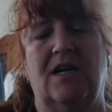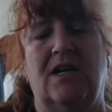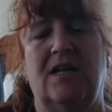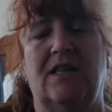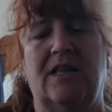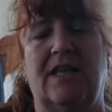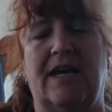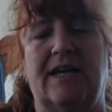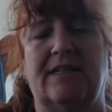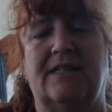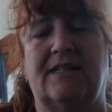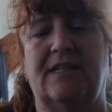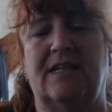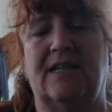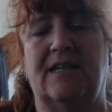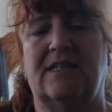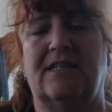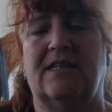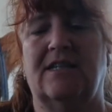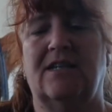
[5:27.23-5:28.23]

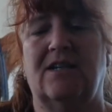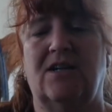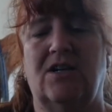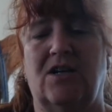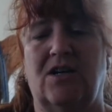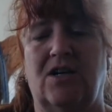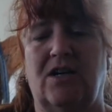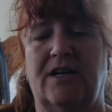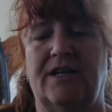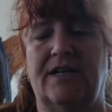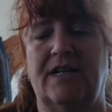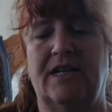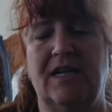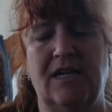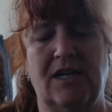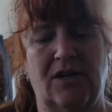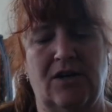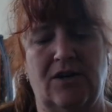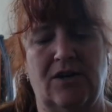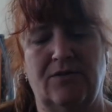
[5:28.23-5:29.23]
elastics on
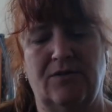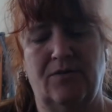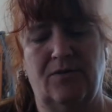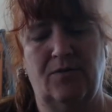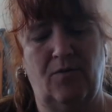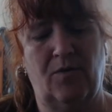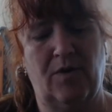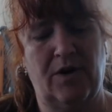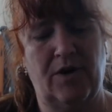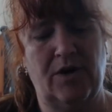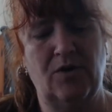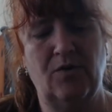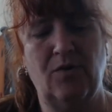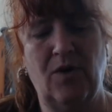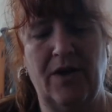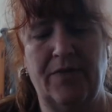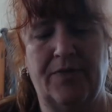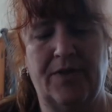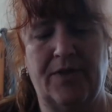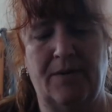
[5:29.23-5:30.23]
here where you
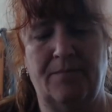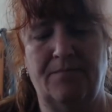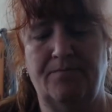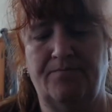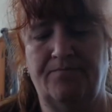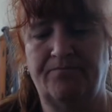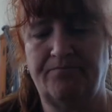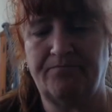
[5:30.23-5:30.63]
want them,